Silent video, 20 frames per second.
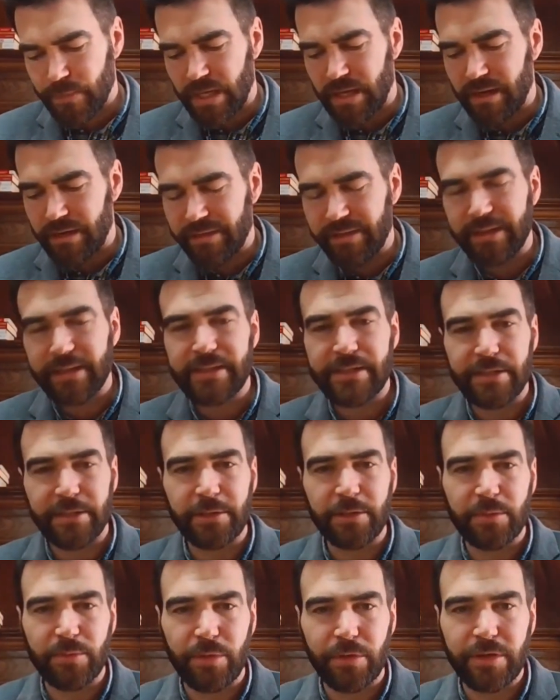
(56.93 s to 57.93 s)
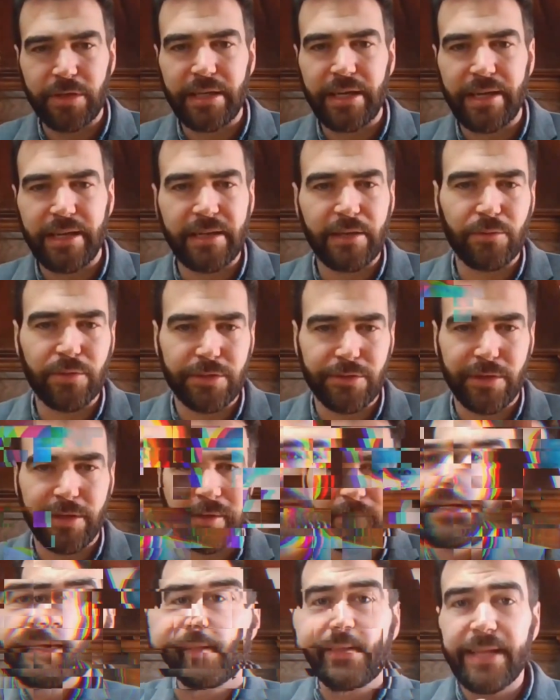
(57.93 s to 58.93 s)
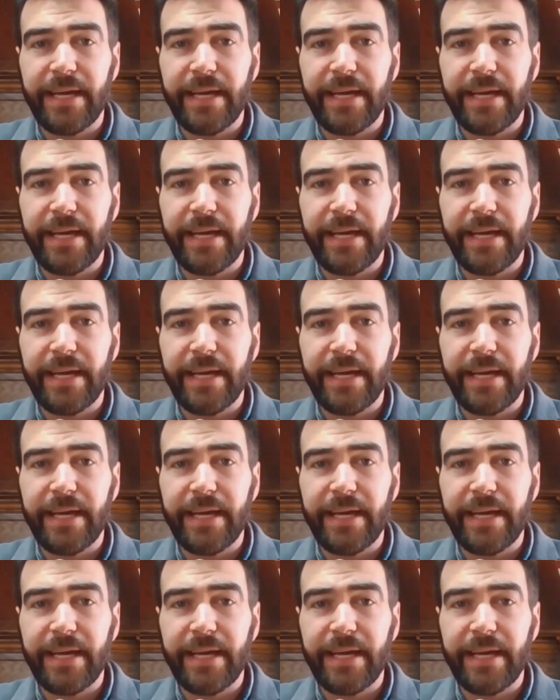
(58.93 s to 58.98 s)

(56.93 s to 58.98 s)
I think it's a good book and I would recommend it.